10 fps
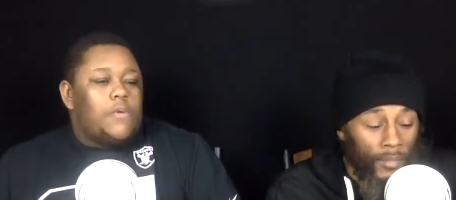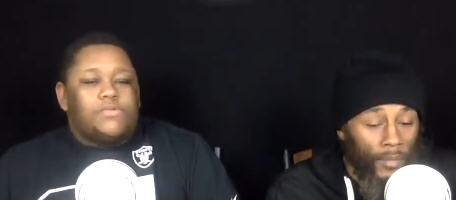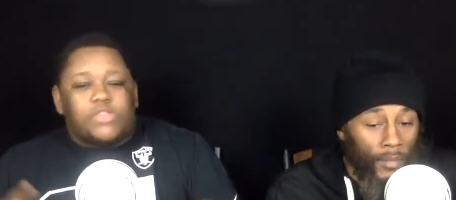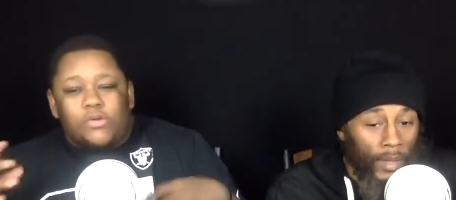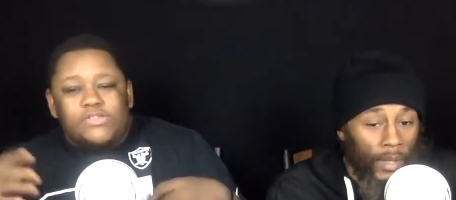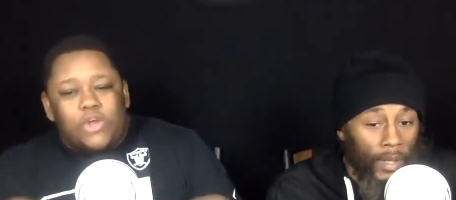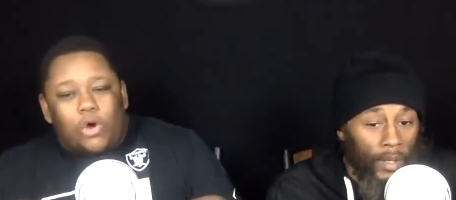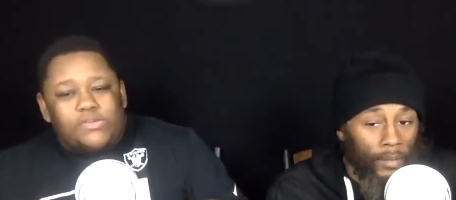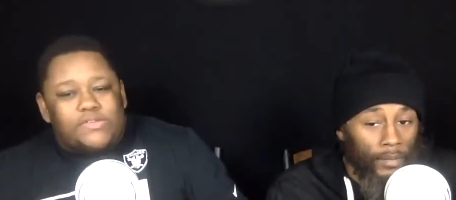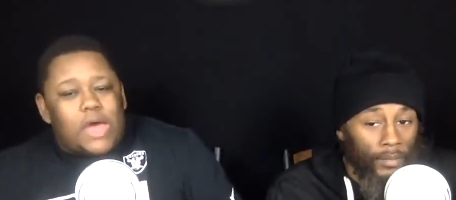Speaker 1: those,
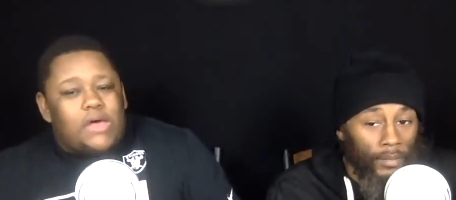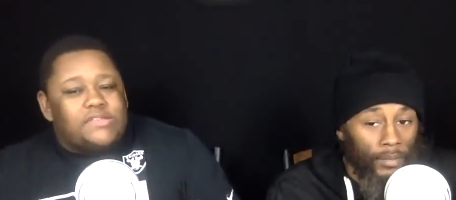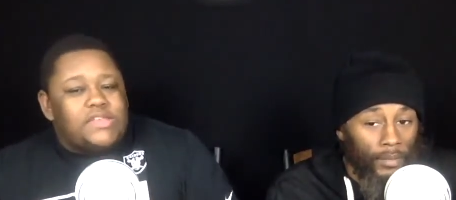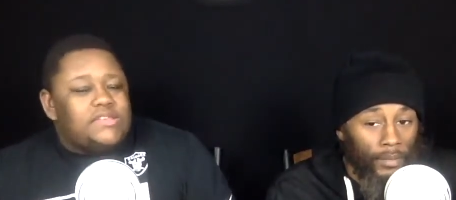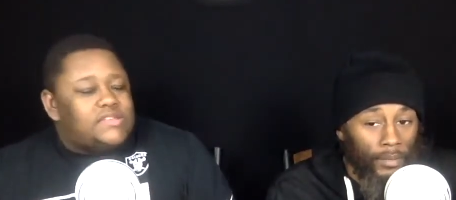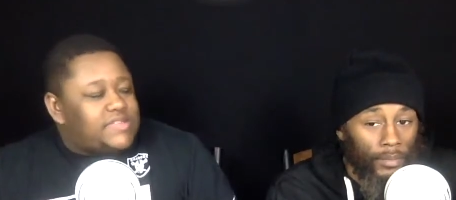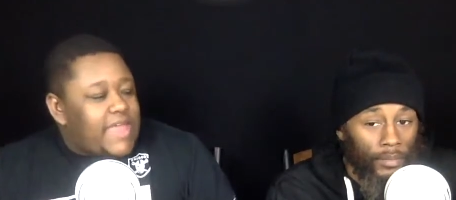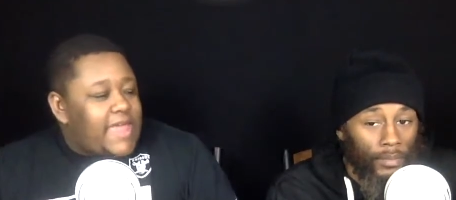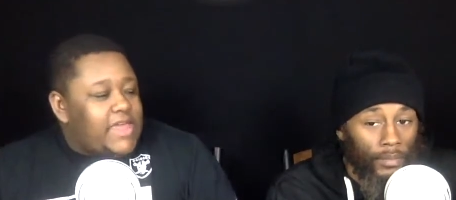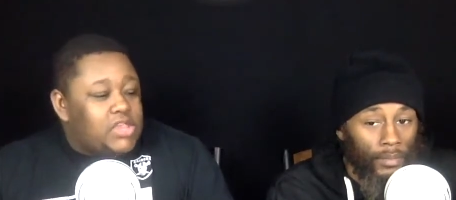those towns need to
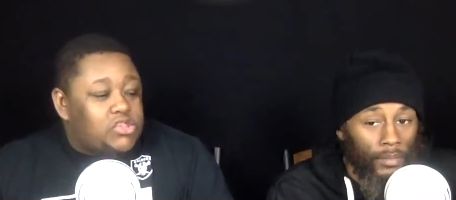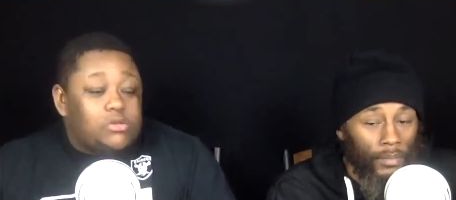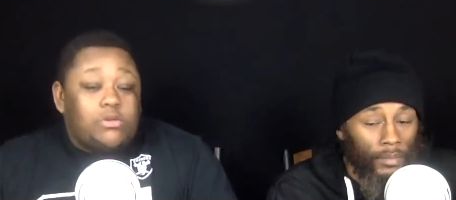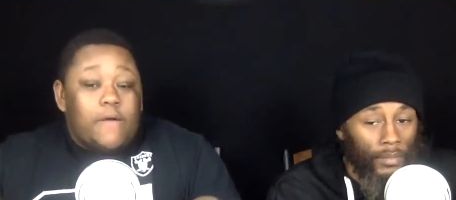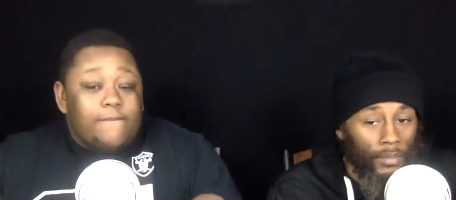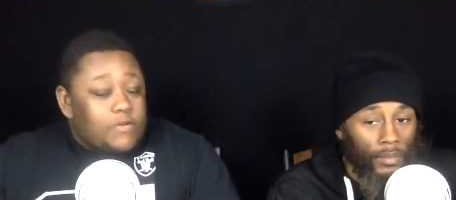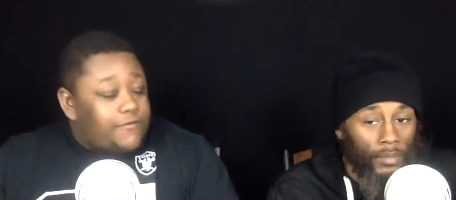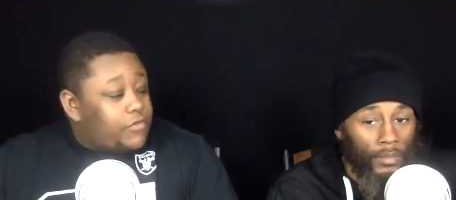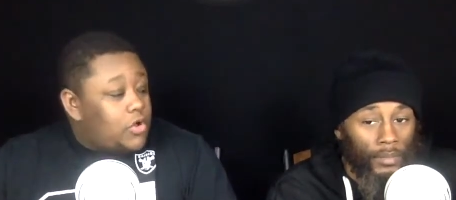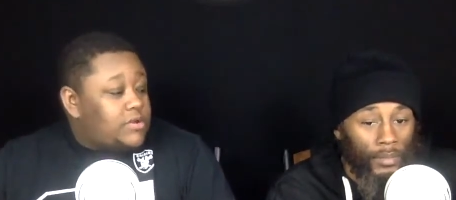stay into the
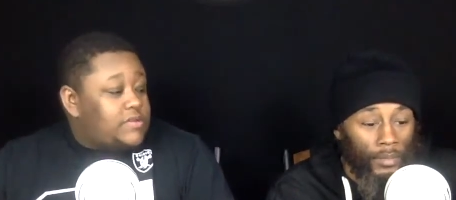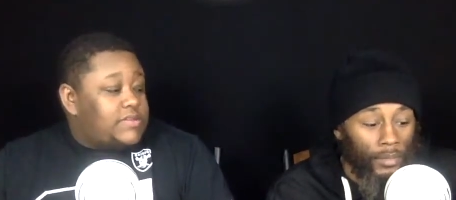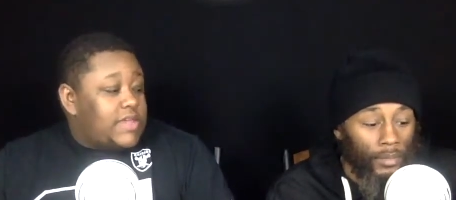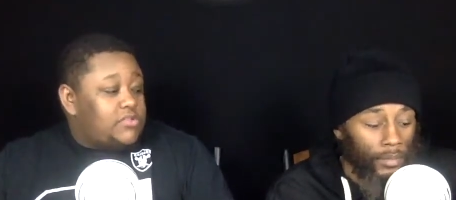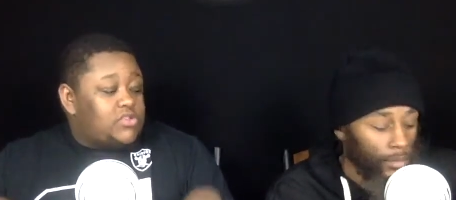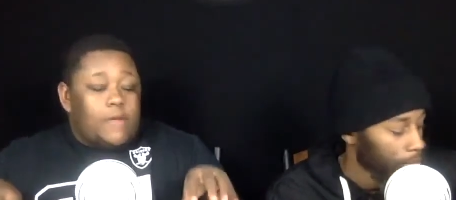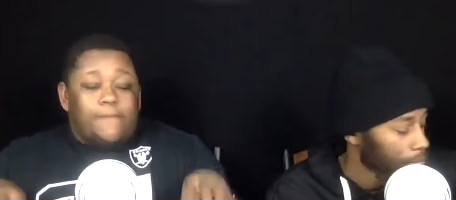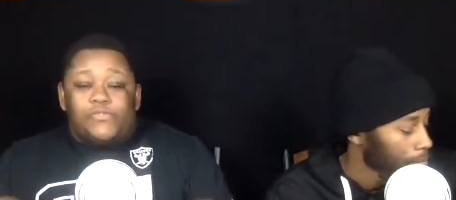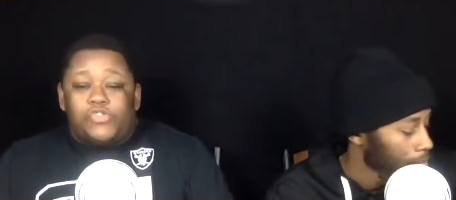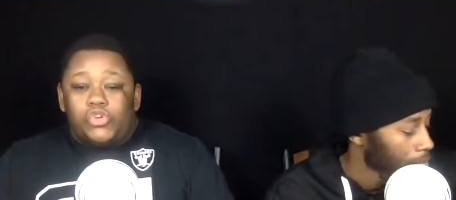Florida states,
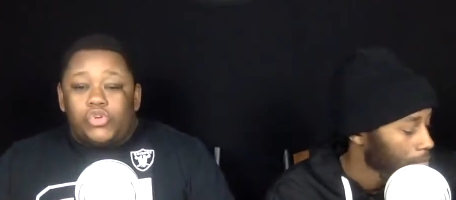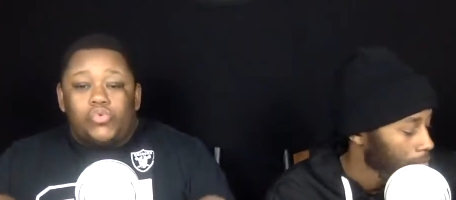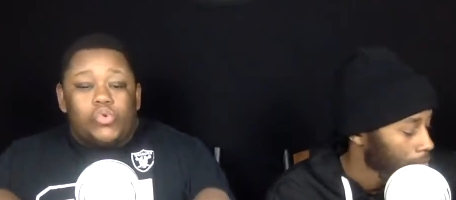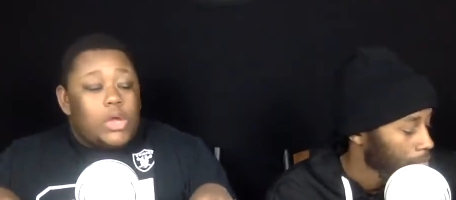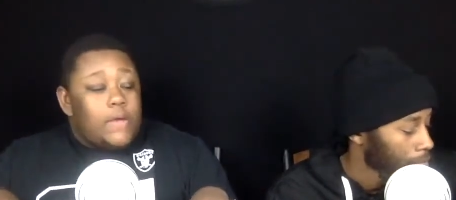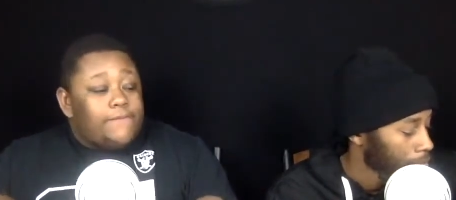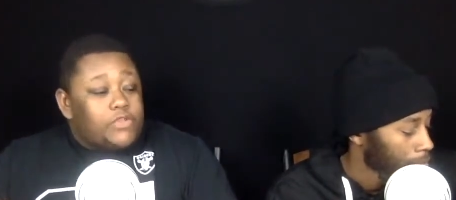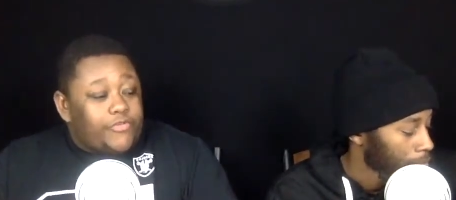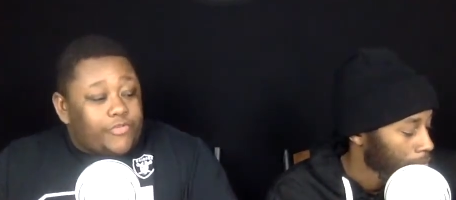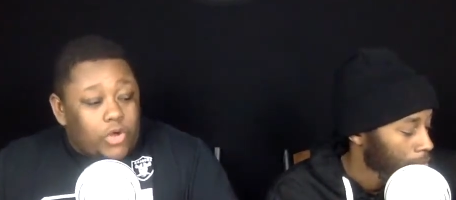to the
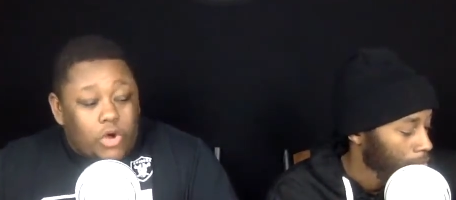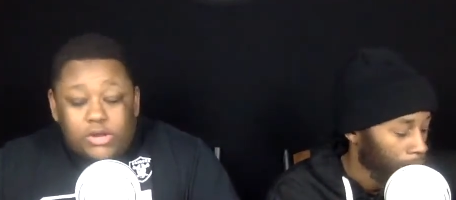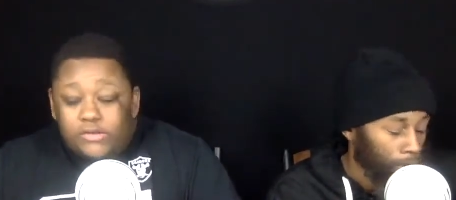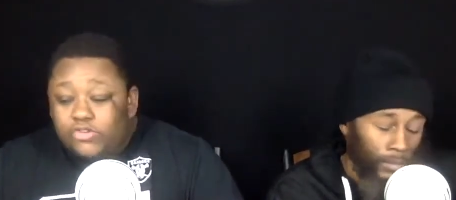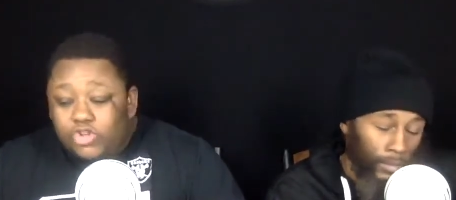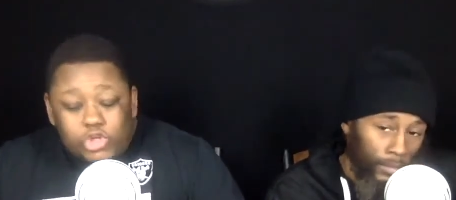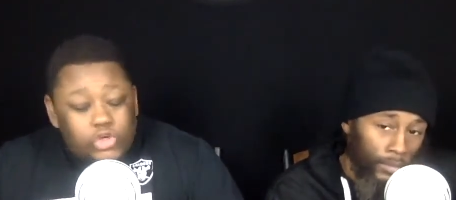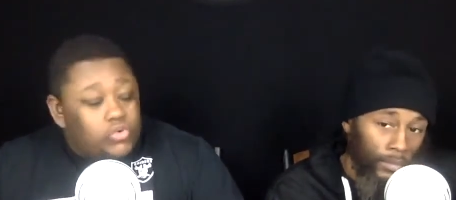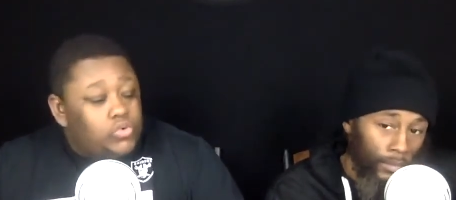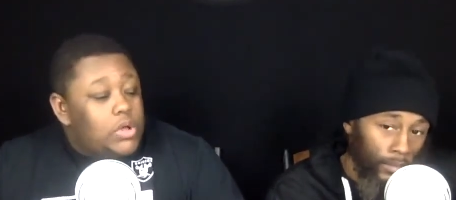Floridas,
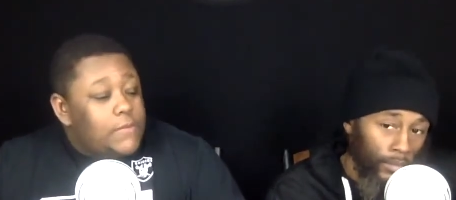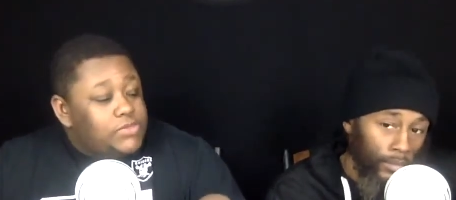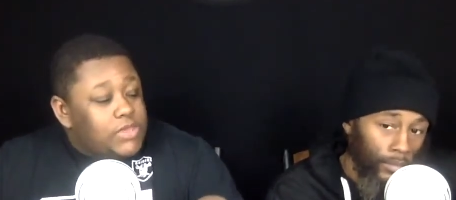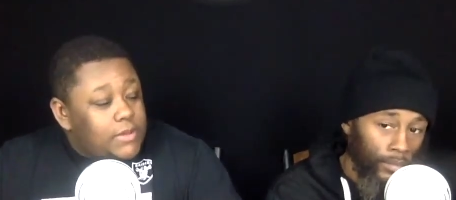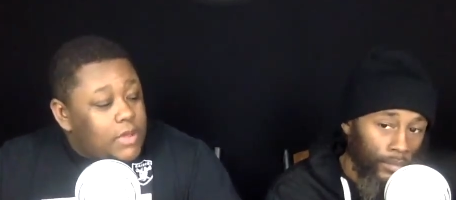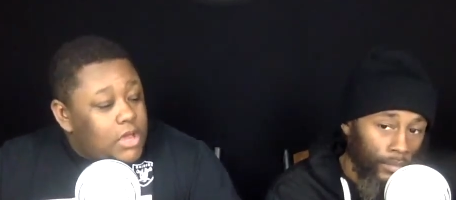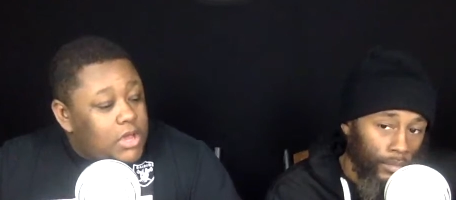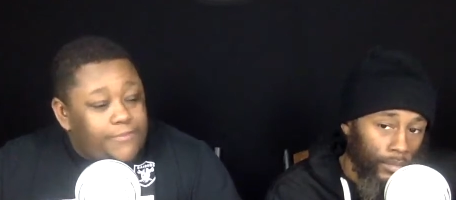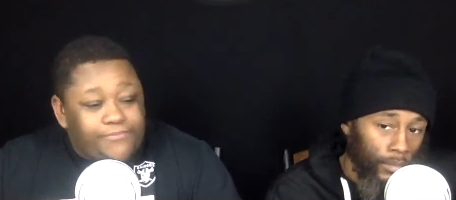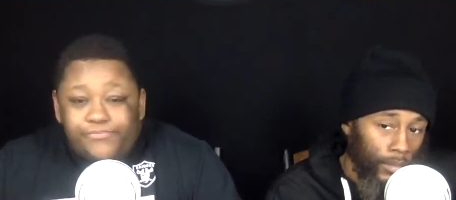to the uh,